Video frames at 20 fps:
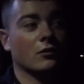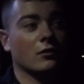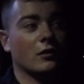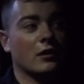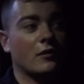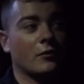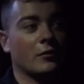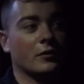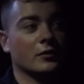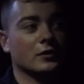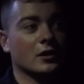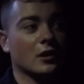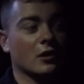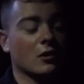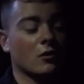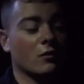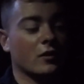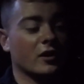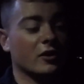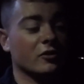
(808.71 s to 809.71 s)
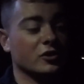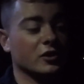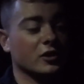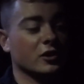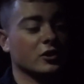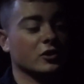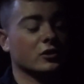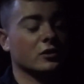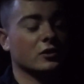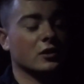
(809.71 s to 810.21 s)
everyone's like, "Oh, why didn't you
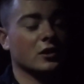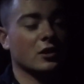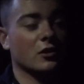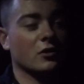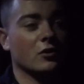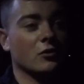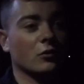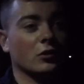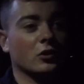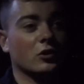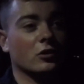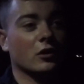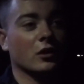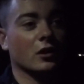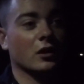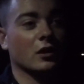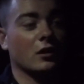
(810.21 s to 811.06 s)
just get a newer truck?"